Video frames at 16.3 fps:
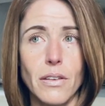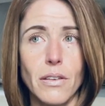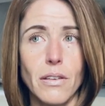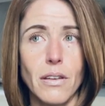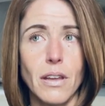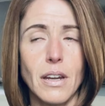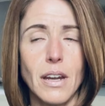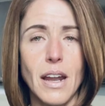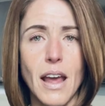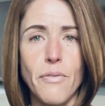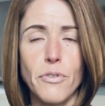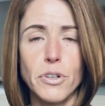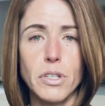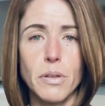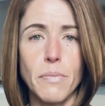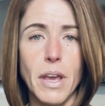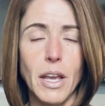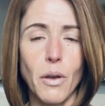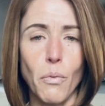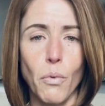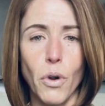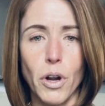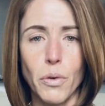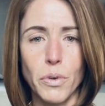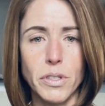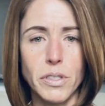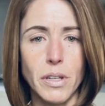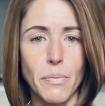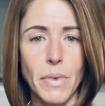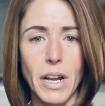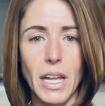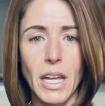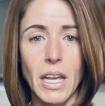In an effort to make it work with
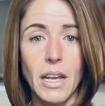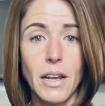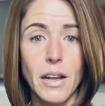somebody.